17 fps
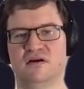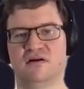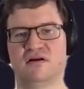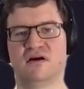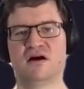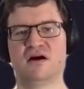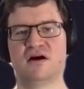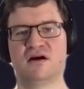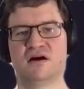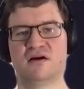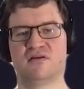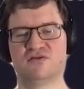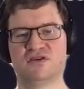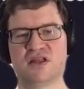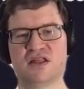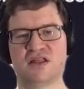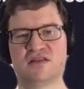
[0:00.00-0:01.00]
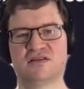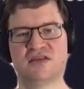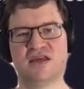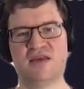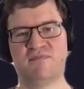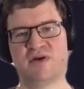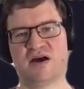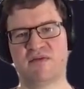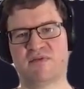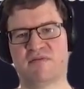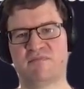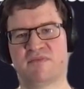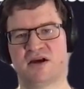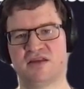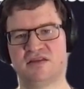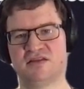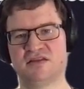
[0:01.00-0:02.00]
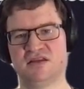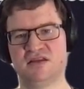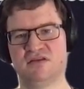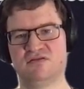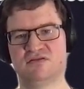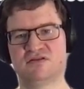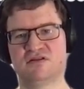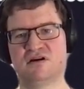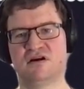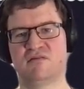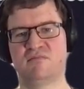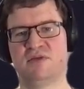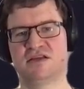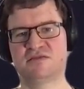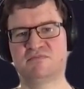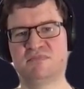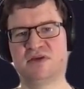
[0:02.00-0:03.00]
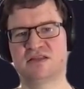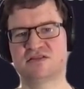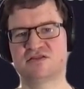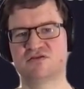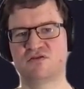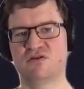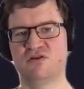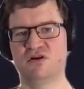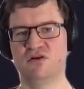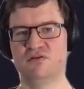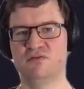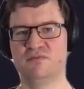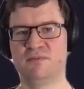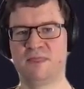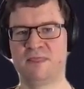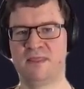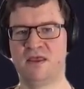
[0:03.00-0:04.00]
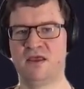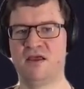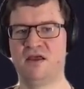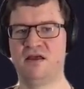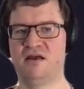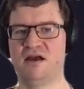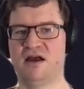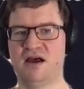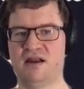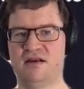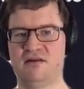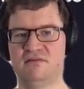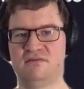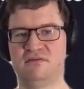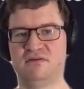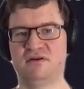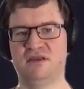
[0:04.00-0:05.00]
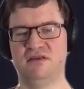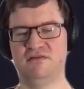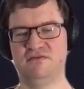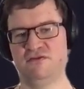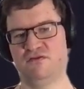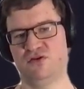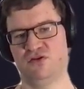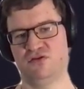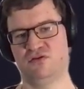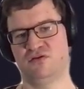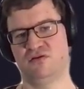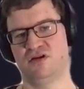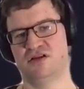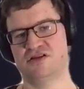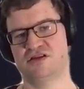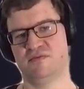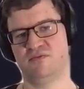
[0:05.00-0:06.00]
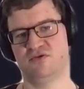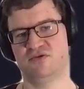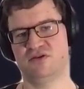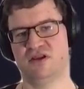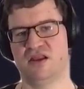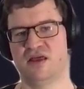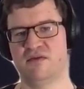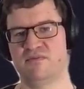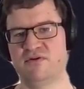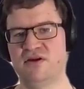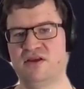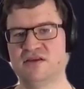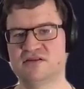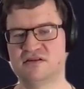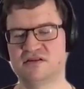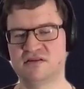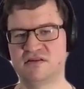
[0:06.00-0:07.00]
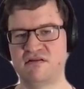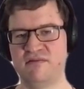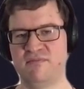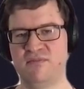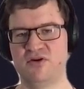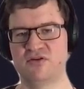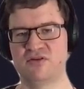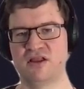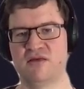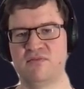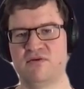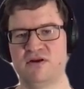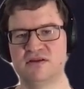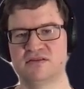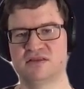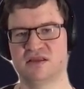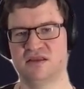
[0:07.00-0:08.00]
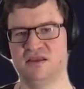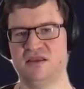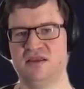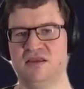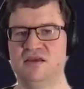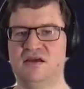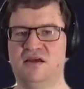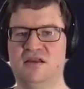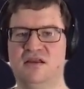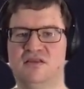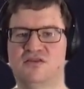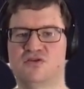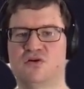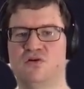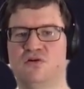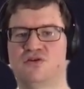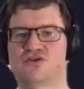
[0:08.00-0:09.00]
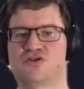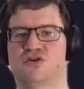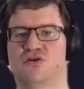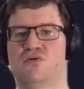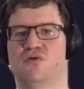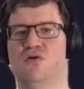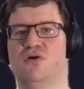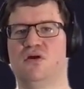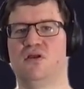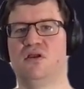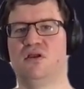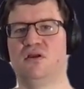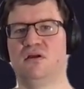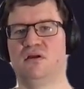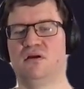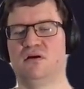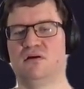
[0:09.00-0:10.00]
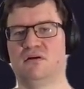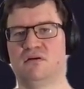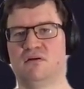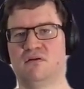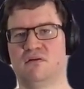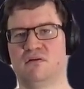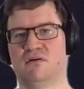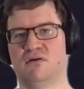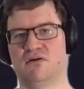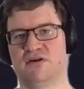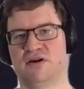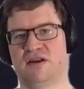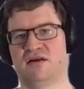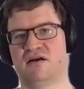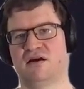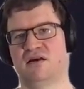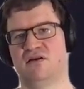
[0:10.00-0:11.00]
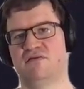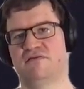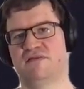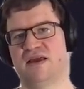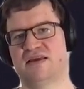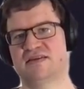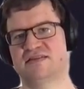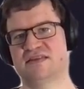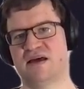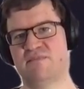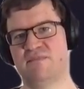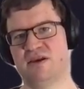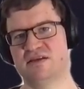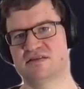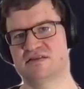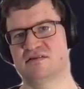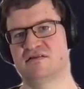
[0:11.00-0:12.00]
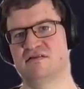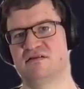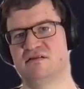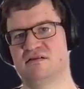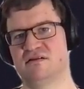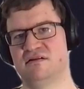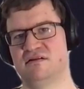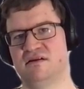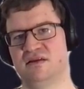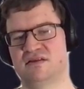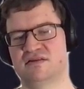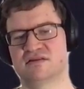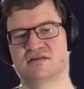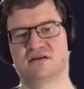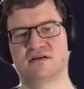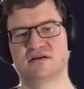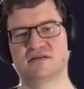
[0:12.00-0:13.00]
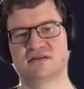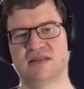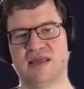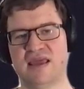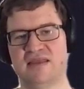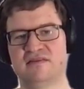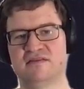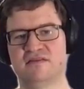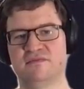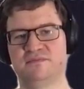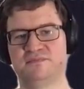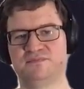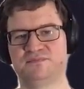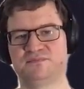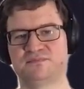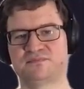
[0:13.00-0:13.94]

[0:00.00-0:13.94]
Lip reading: I would say JPype and PyGenius are best bets to go. And if you want to distribute the libraries, the remote library is the key, and it's also already kind of established its state.